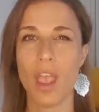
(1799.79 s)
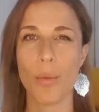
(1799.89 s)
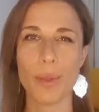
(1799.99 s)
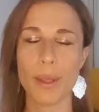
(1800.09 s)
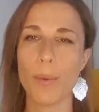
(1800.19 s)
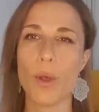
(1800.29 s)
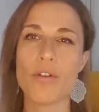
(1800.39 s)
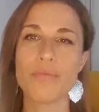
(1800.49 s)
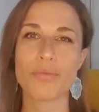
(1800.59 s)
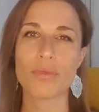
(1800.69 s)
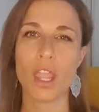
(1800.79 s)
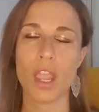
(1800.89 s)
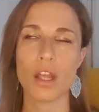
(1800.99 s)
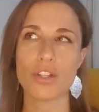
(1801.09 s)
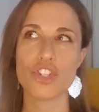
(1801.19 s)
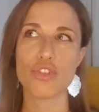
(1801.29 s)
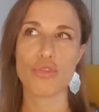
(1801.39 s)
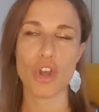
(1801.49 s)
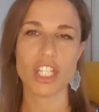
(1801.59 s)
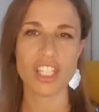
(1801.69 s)
people
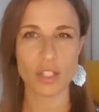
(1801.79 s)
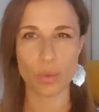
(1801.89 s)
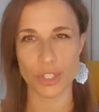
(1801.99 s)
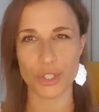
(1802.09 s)
trust what